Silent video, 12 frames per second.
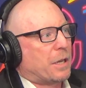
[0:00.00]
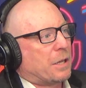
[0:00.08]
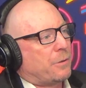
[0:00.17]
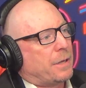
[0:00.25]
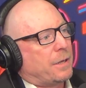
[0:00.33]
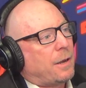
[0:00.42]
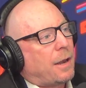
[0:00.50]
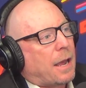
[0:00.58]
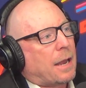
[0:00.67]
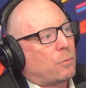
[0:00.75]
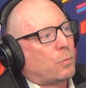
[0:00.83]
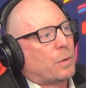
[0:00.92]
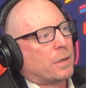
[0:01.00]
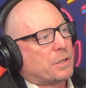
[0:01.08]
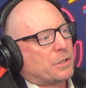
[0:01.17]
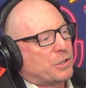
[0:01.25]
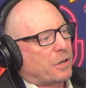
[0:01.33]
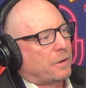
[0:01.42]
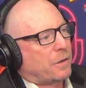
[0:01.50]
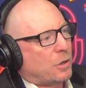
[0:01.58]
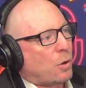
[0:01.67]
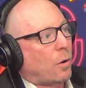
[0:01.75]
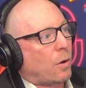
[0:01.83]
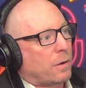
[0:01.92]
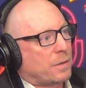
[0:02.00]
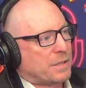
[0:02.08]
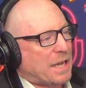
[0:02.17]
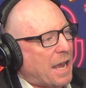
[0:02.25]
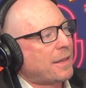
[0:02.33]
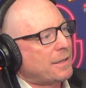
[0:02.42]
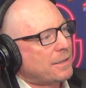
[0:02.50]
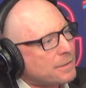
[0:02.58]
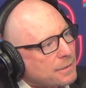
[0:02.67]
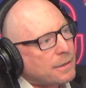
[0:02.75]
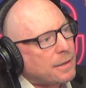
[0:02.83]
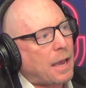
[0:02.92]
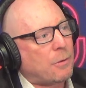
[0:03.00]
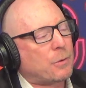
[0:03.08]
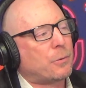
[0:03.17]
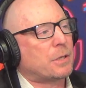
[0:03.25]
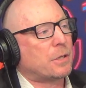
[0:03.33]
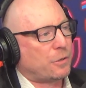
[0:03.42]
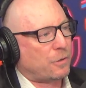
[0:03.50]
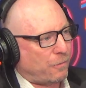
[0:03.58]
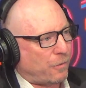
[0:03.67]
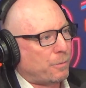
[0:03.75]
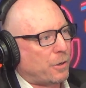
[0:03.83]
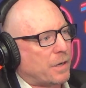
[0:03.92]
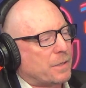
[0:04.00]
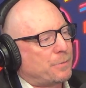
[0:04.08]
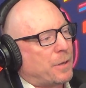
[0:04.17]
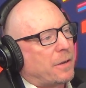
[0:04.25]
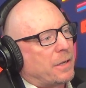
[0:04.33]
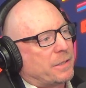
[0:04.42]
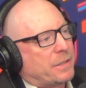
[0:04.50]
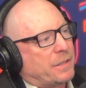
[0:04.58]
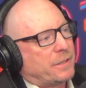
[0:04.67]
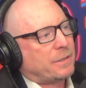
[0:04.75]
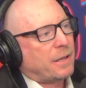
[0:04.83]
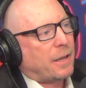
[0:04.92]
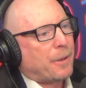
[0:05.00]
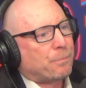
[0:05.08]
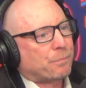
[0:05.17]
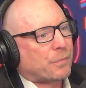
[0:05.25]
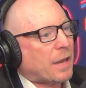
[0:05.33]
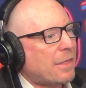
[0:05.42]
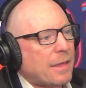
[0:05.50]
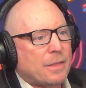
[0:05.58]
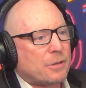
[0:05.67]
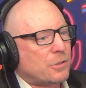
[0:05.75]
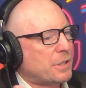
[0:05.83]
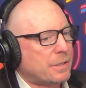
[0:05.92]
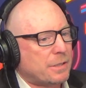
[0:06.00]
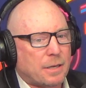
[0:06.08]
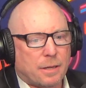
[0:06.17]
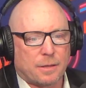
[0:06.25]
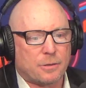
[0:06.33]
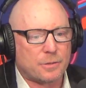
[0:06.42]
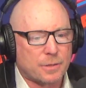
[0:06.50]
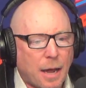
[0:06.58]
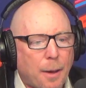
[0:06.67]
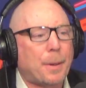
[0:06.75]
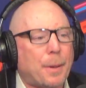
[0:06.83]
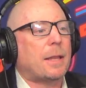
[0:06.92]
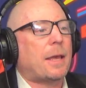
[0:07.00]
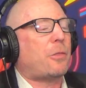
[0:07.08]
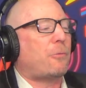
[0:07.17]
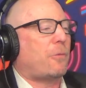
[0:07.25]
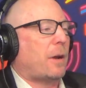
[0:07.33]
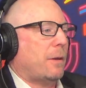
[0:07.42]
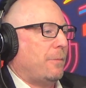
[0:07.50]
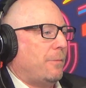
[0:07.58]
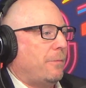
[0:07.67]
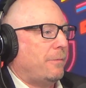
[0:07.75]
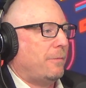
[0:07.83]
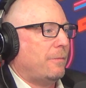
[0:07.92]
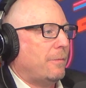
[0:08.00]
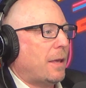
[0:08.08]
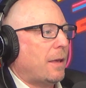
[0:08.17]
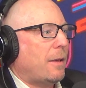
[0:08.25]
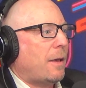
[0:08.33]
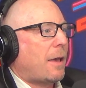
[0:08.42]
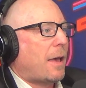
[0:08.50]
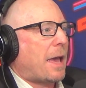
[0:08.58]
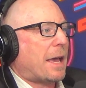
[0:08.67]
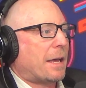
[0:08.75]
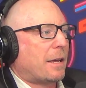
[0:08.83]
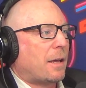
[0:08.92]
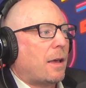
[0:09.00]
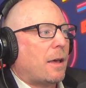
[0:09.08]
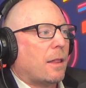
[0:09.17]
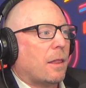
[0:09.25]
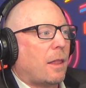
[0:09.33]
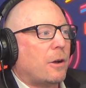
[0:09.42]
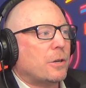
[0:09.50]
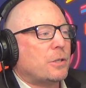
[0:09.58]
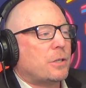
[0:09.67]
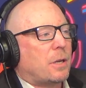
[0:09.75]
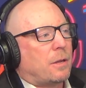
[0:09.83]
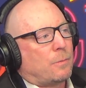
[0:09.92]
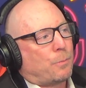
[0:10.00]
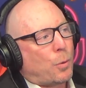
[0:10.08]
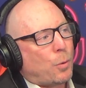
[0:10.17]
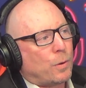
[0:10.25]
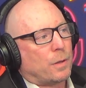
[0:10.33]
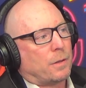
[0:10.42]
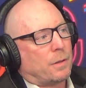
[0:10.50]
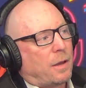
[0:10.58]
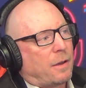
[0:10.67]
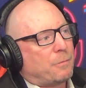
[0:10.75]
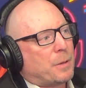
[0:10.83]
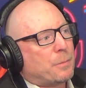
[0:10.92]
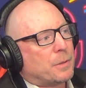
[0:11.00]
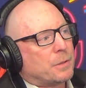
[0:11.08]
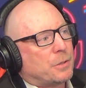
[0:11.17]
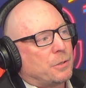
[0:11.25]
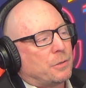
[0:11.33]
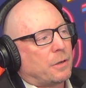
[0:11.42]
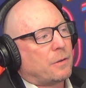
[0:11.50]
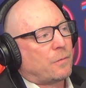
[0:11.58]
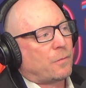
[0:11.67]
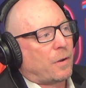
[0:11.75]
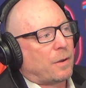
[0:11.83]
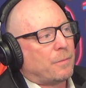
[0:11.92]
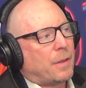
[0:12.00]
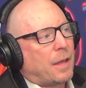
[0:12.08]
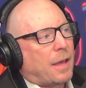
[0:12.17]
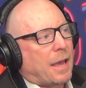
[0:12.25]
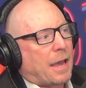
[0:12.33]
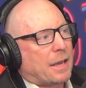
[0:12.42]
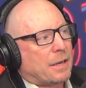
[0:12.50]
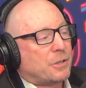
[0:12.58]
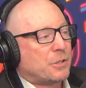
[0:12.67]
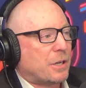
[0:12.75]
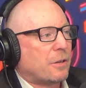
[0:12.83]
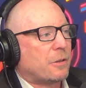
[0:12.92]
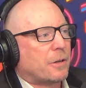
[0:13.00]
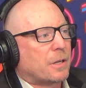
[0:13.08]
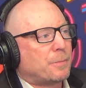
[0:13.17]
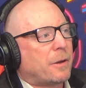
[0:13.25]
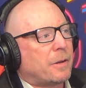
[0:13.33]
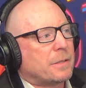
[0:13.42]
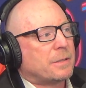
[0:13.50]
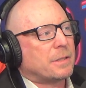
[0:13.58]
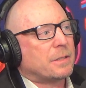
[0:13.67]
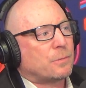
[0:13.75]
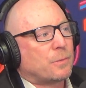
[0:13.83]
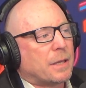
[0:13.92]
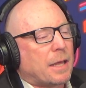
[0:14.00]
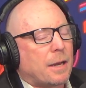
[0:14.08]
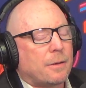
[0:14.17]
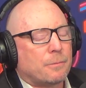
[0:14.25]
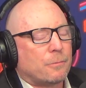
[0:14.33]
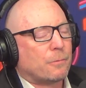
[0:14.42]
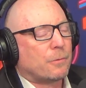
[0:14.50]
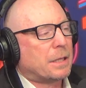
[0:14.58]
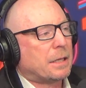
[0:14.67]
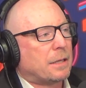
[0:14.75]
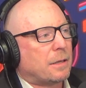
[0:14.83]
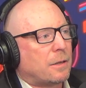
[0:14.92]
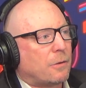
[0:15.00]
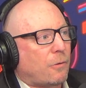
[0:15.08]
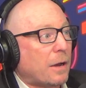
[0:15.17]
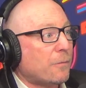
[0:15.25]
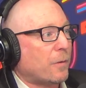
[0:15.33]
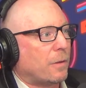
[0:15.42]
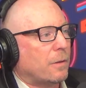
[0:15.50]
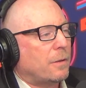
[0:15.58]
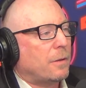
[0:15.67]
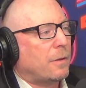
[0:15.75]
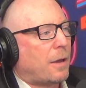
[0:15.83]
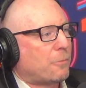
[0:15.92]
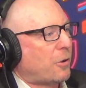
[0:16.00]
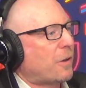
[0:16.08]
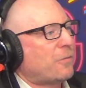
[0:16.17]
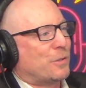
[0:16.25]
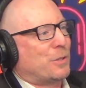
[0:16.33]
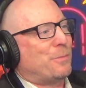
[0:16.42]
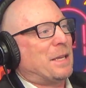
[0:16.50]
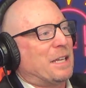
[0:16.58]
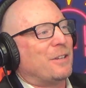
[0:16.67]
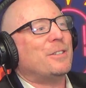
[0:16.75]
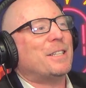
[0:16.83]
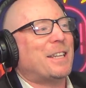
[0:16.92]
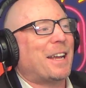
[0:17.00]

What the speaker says: you in and we want to share your talents and we want to learn from your experiences. And then there's just, there's a plethora, a large pool of people to learn from and to share their experiences with. And I'm really grateful. I'm grateful to meet you today.